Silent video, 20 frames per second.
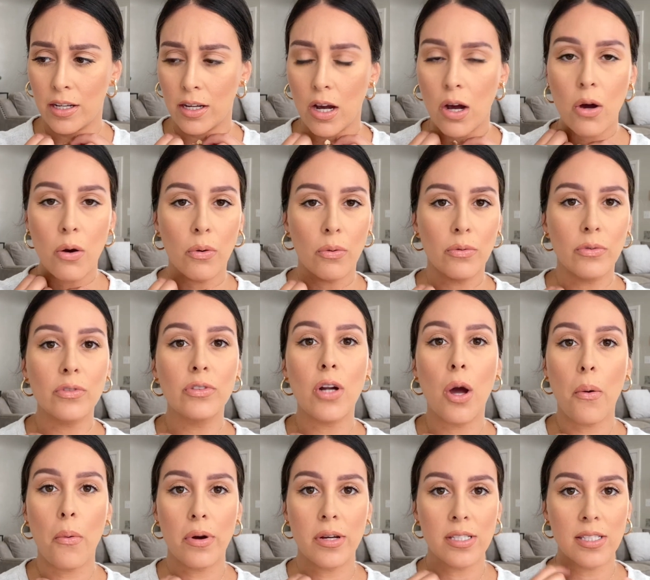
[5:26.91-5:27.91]
Oh,
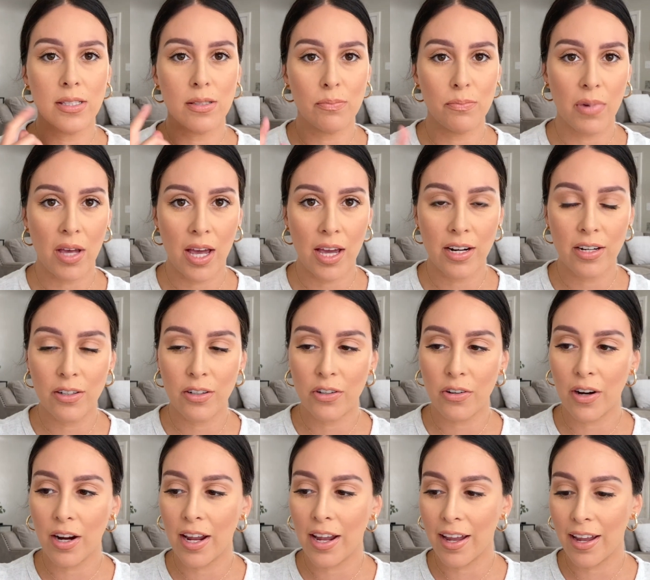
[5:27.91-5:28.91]
Noah's bed
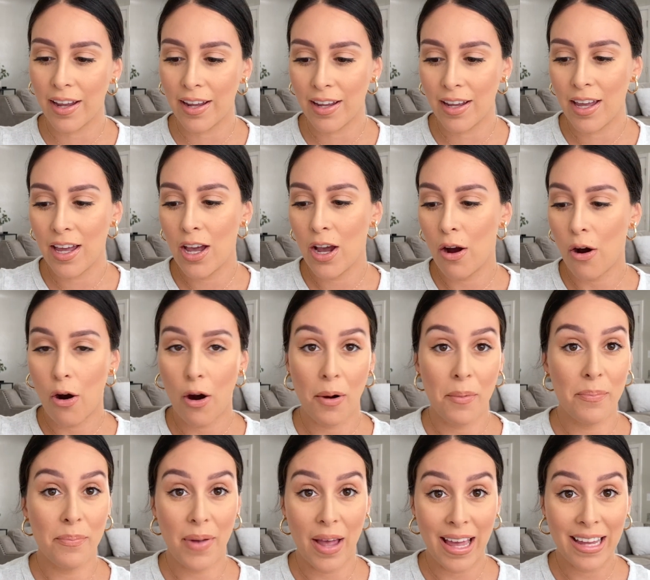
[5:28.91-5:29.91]
gray or
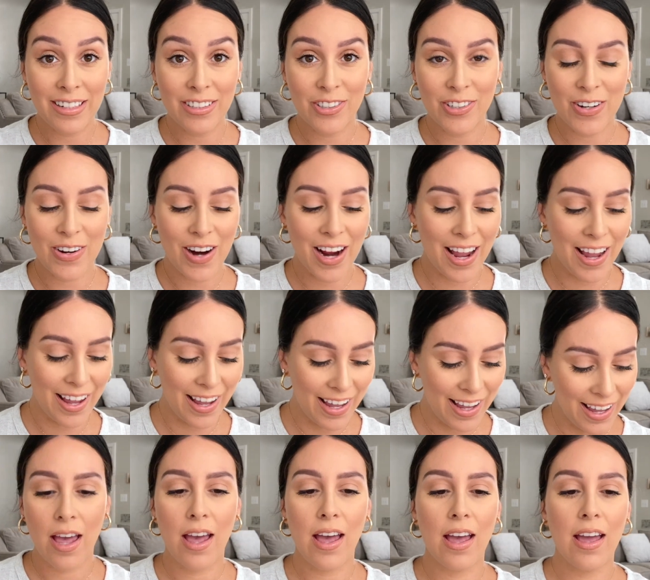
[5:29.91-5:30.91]
bed gray.
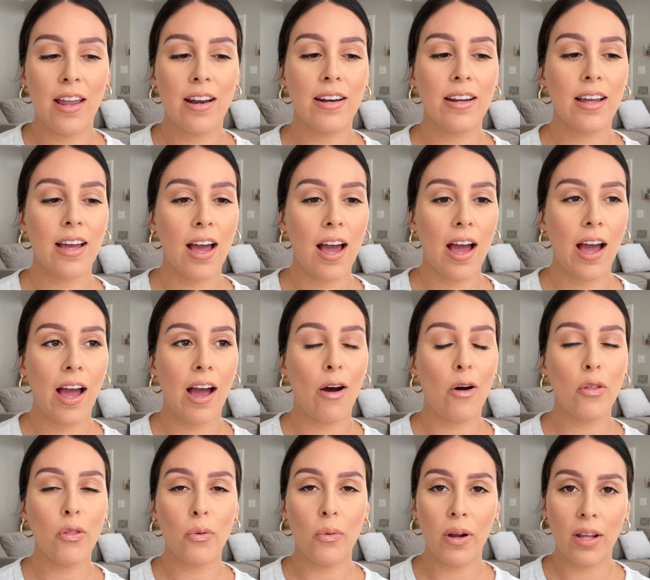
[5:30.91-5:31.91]
And
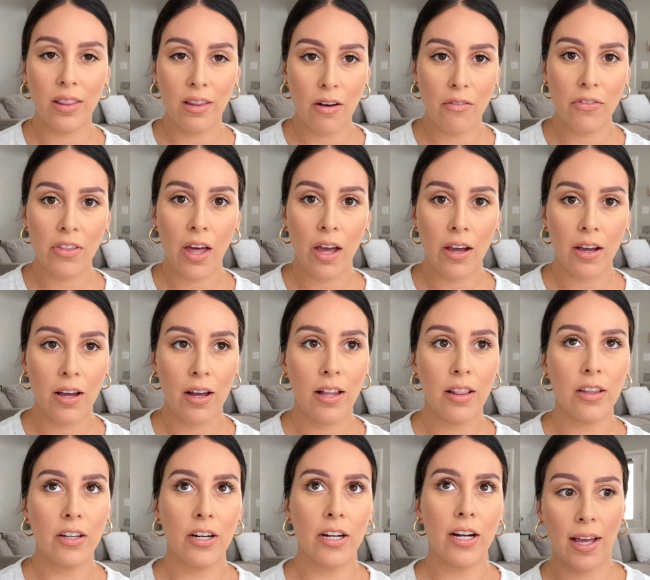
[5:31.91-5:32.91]
although I love that
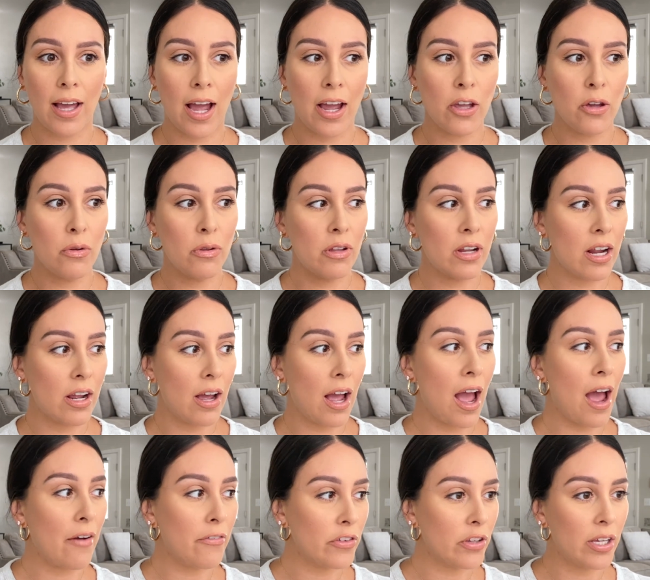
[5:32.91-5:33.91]
color, I either
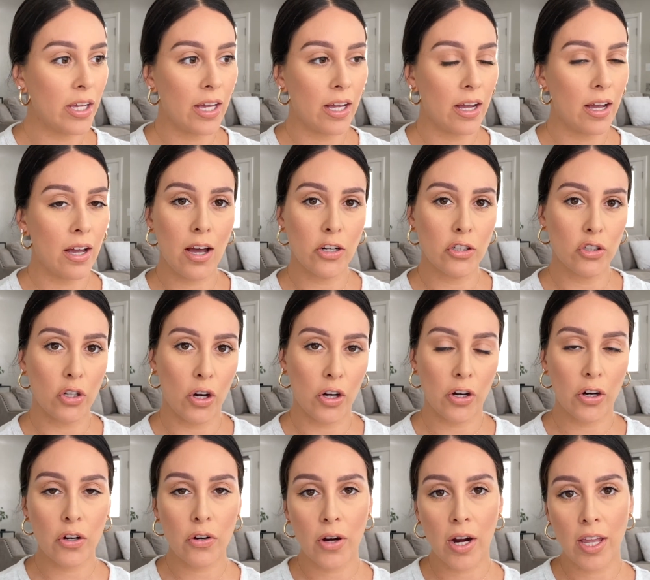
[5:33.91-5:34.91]
have to get a
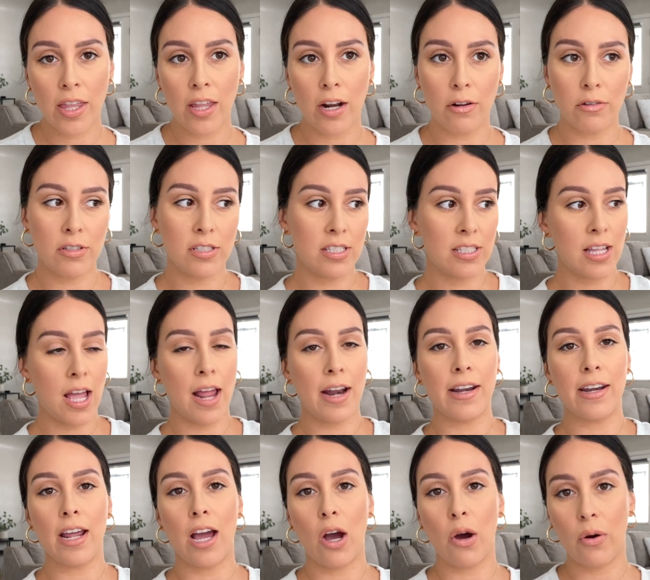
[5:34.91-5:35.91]
darker gray that'll
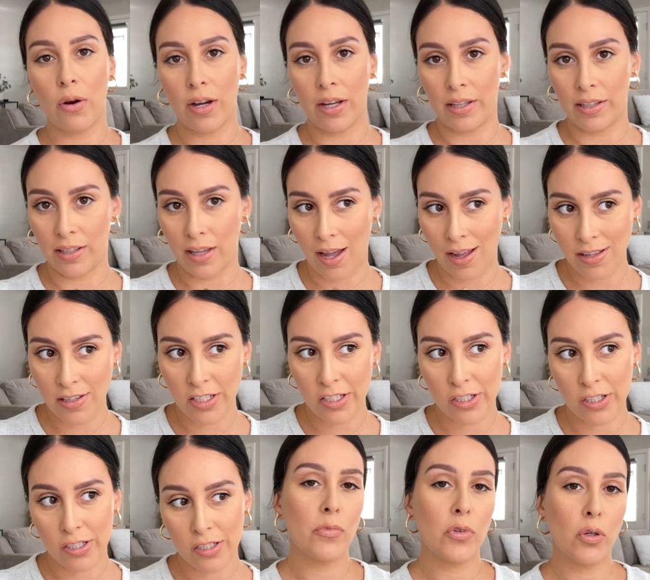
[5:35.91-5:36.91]
stand out
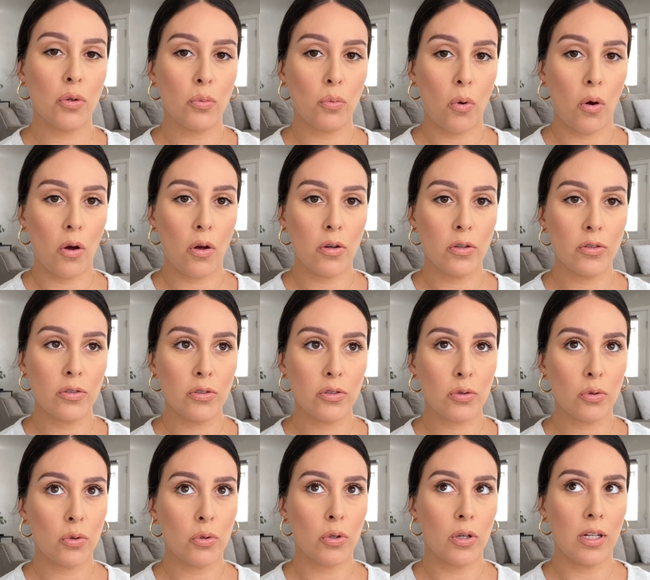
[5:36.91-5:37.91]
against your walls
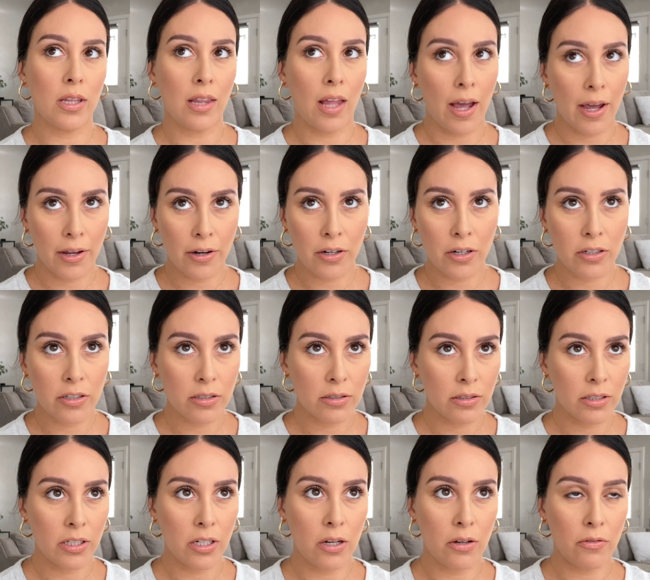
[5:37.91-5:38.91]
or lighter,
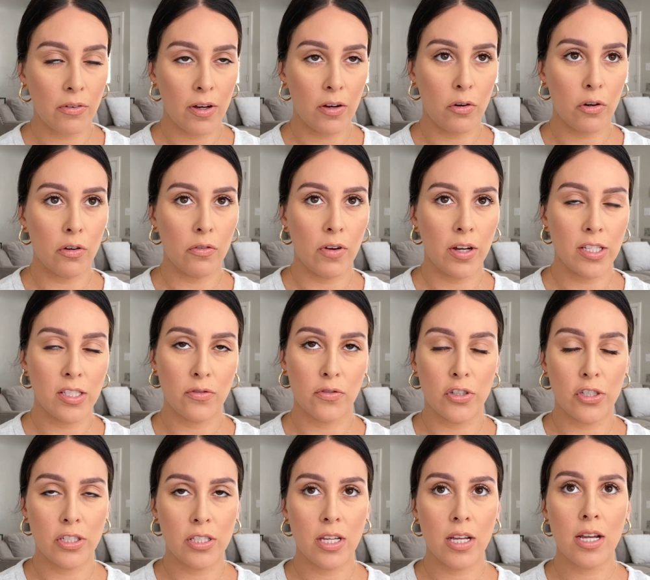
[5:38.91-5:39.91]
you know, or vice
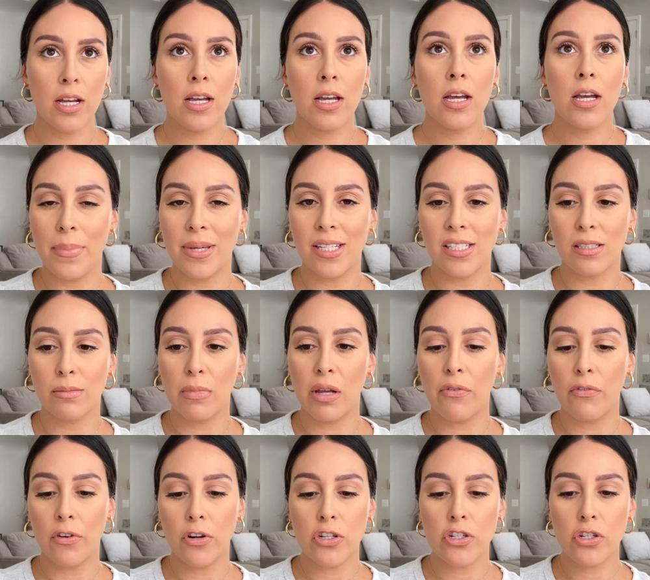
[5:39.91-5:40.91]
versa, because my
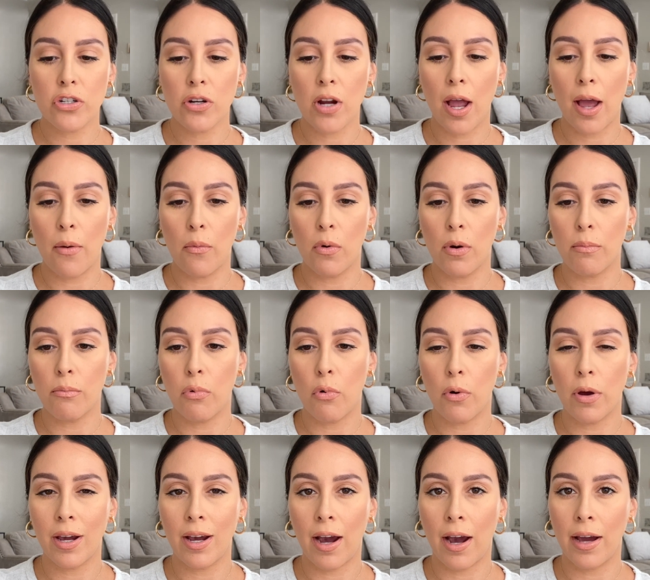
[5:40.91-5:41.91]
furniture at one
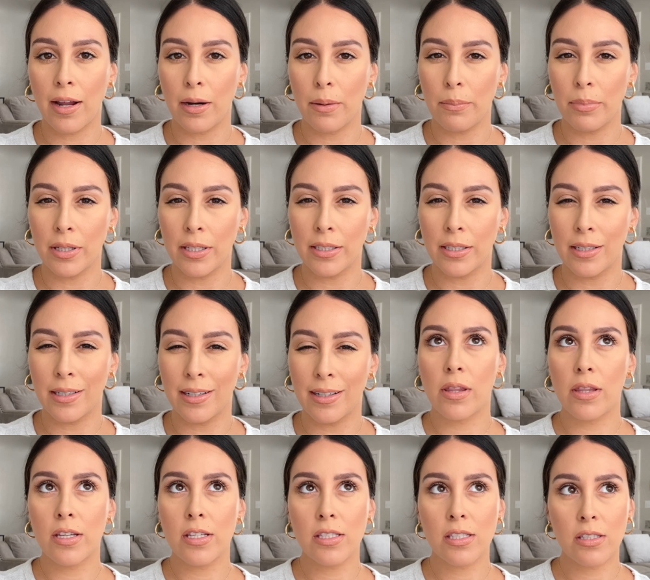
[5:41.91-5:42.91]
point kind of blended
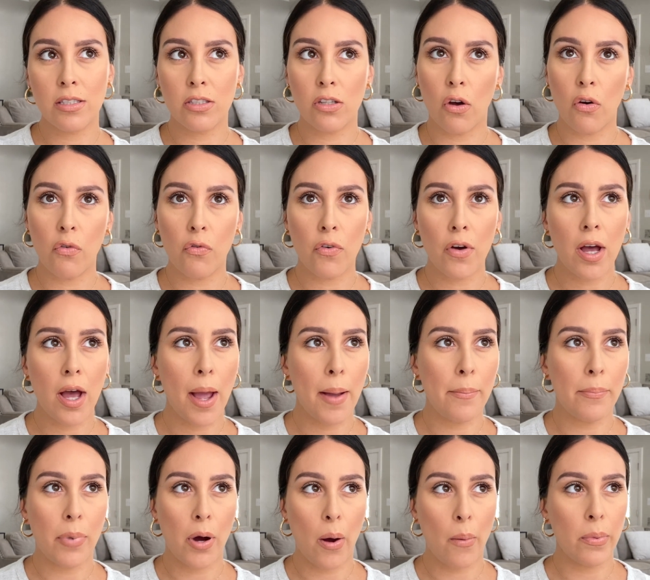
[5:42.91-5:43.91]
in. This sofa I
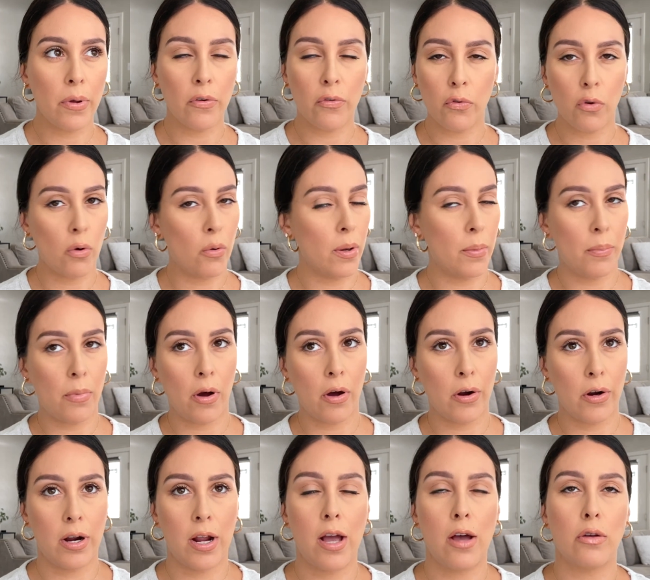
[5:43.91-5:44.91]
bought before we
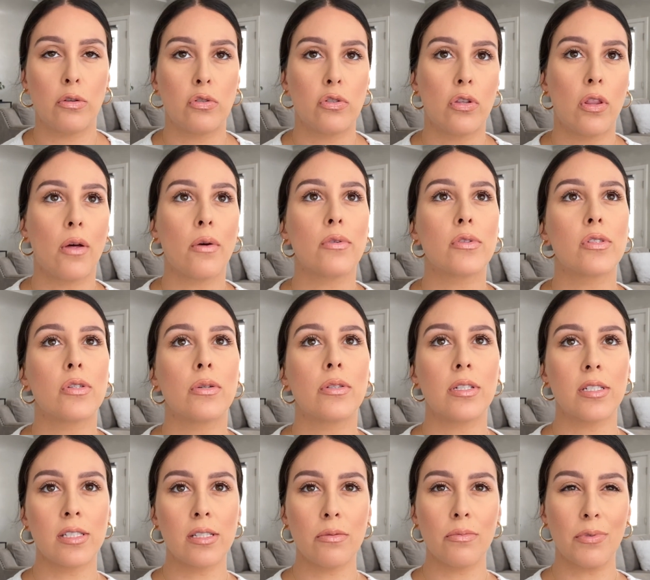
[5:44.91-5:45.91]
bought our house though, so it
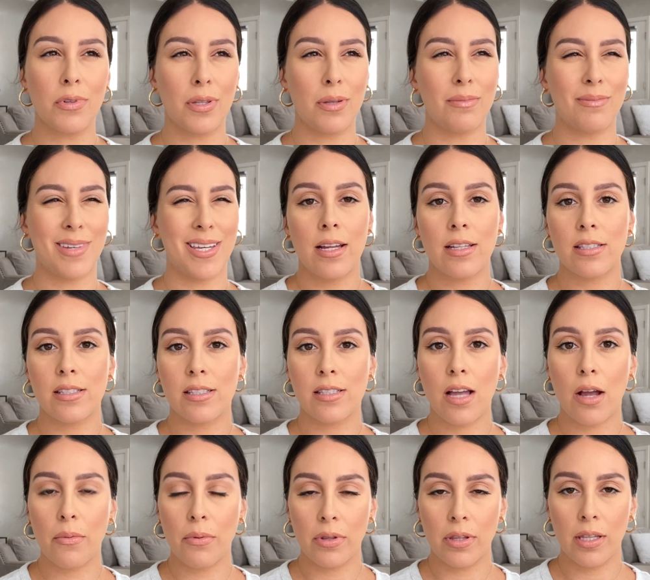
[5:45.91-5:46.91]
doesn't really it's
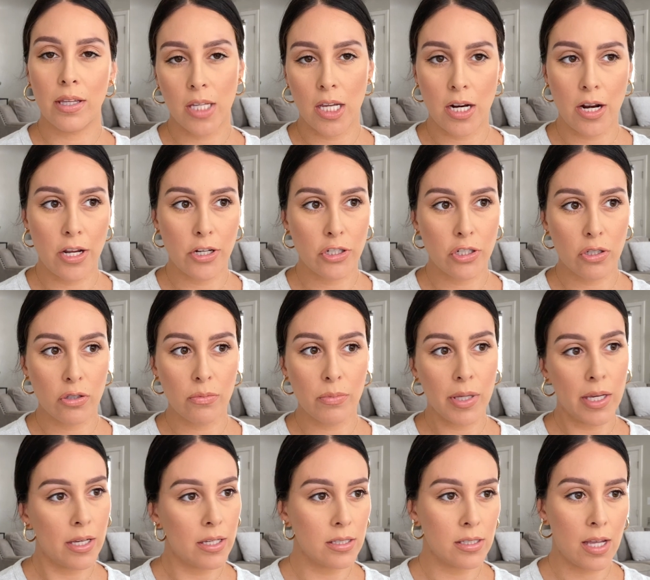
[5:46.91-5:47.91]
not really an issue
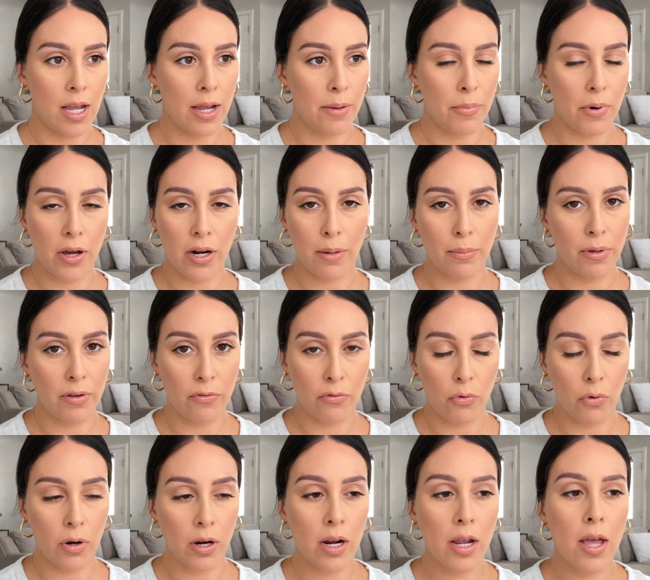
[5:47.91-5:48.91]
because I bought it
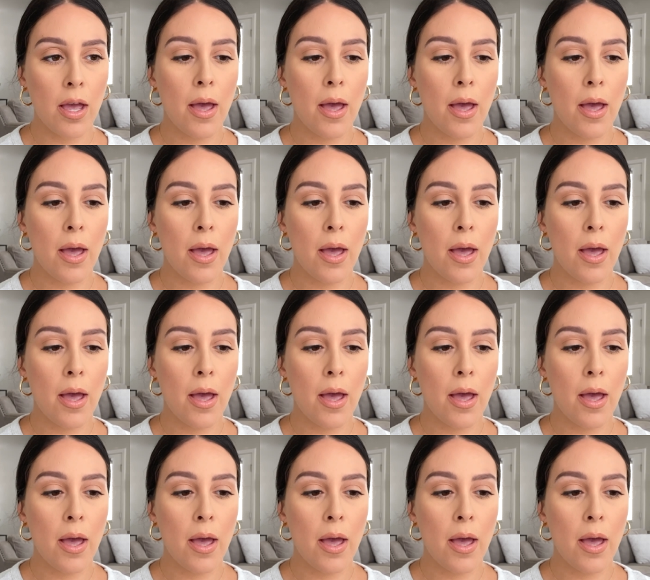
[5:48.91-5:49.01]
before.